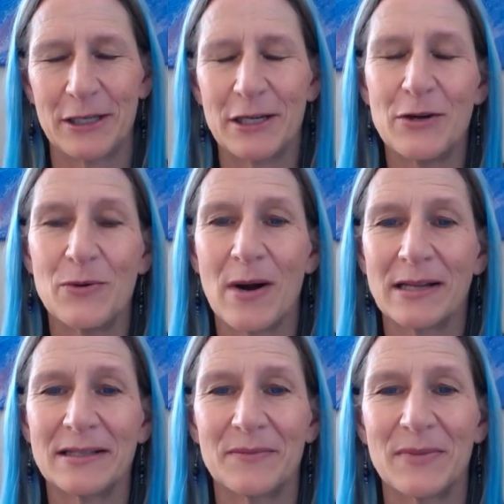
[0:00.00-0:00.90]
do you
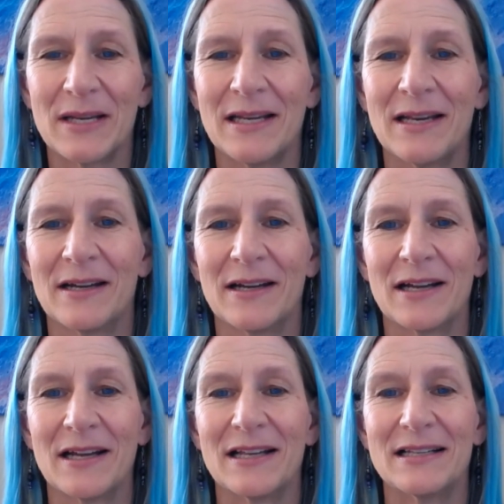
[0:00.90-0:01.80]
want to be
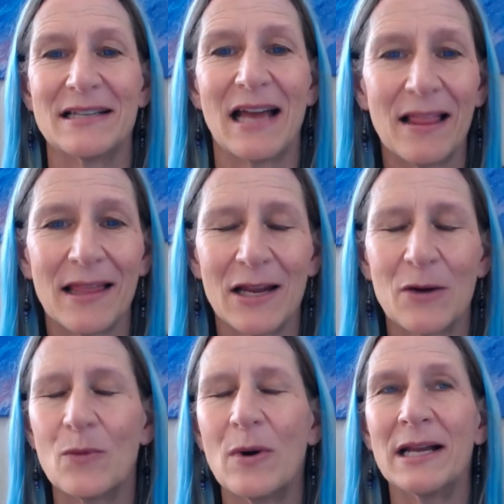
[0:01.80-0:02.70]

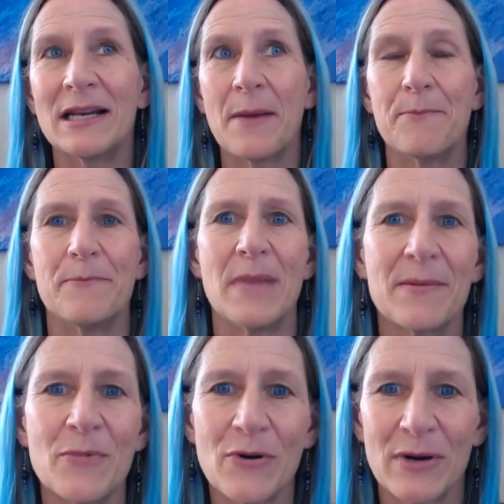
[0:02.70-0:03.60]
telling? What
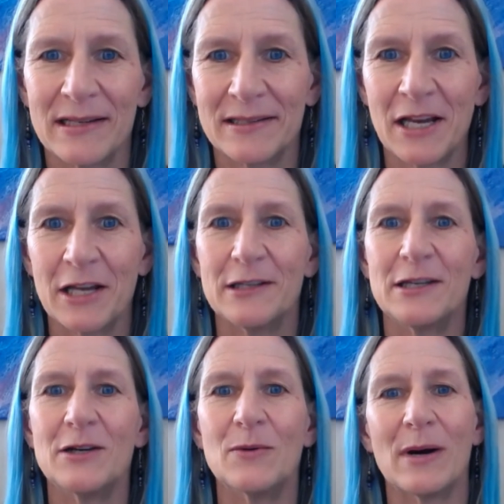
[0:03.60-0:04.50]
memories
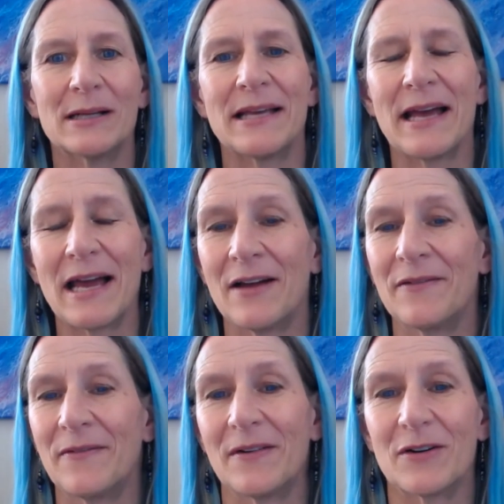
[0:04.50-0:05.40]
do you want to
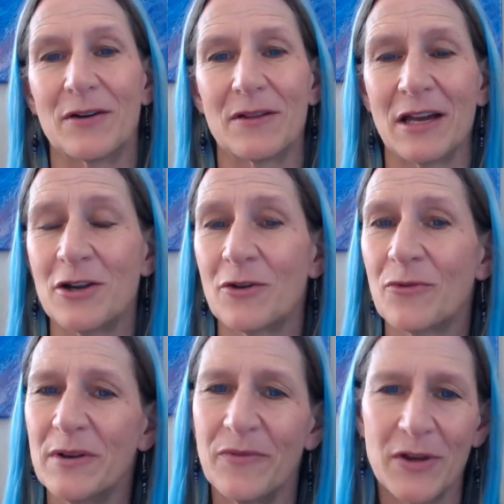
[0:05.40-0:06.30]
have that
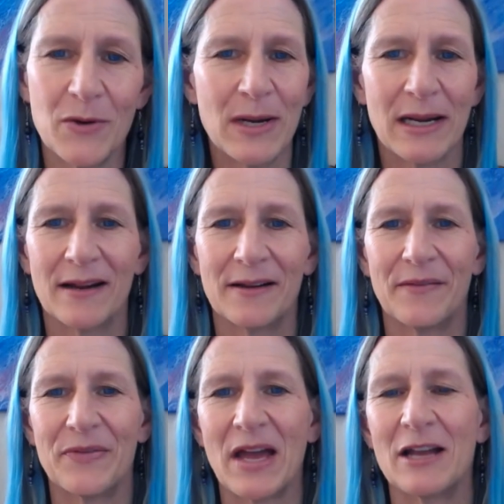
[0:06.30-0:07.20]
you're reviewing,
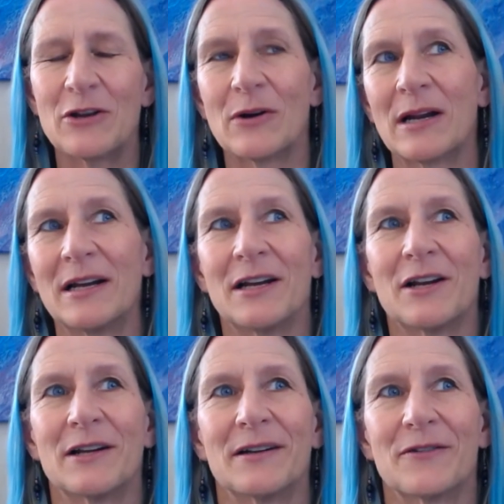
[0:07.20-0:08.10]
that you're
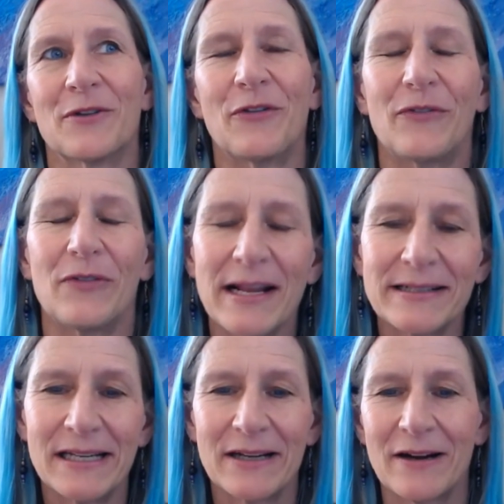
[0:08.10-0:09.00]

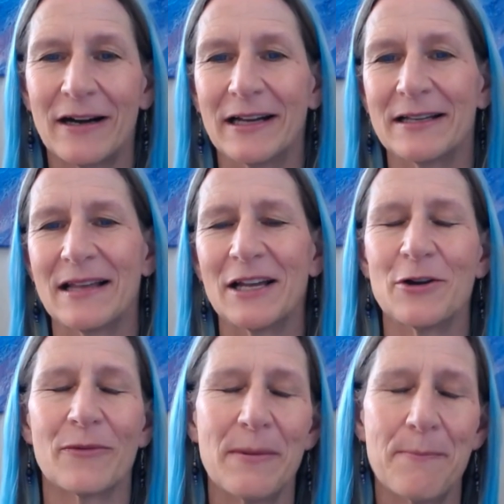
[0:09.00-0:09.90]
reflecting on,
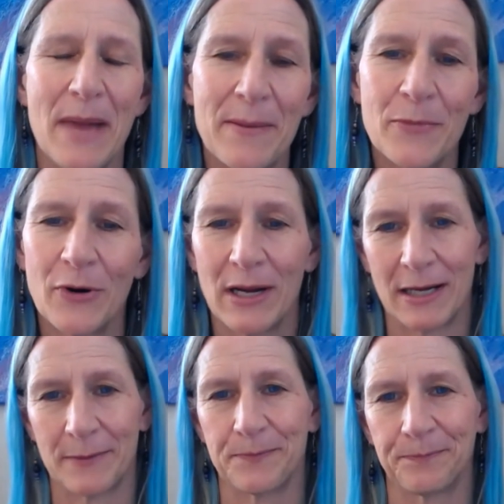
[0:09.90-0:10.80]
that you're
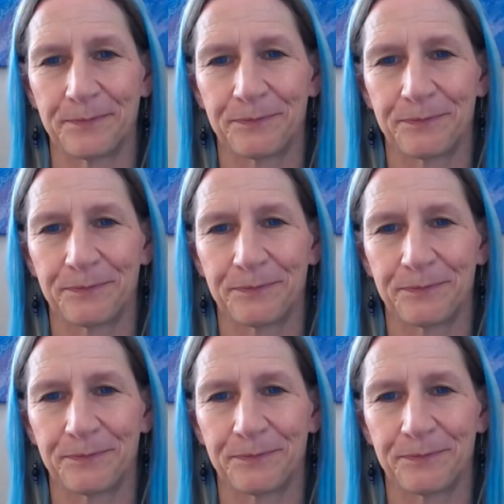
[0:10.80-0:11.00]
remembering?